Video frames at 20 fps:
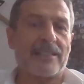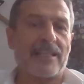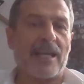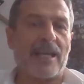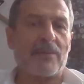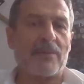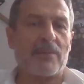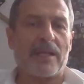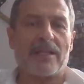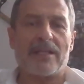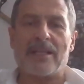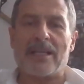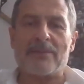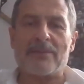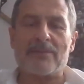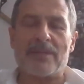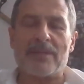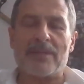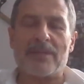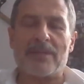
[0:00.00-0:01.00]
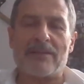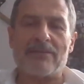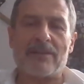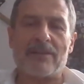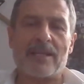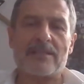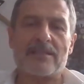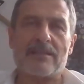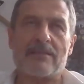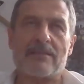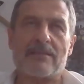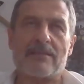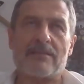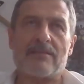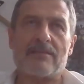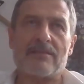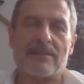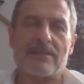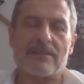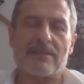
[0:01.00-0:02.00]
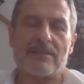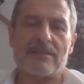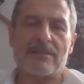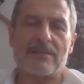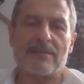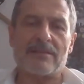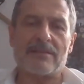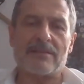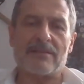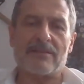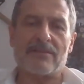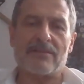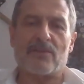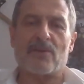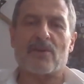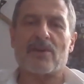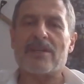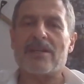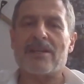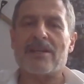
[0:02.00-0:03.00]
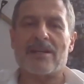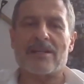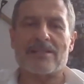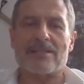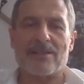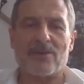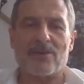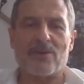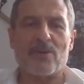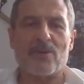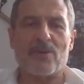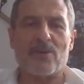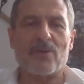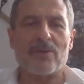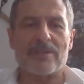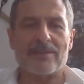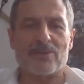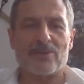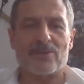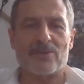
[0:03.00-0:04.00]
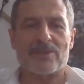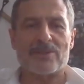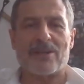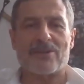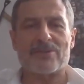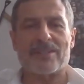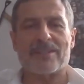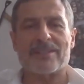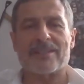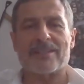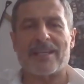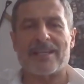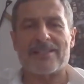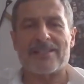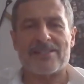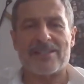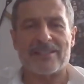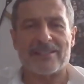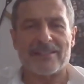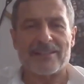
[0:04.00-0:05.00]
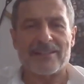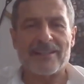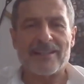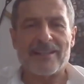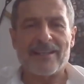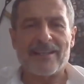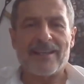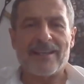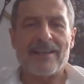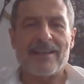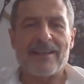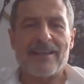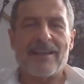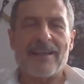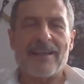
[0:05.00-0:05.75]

And next time I climbed Everest 4 years ago in 2019.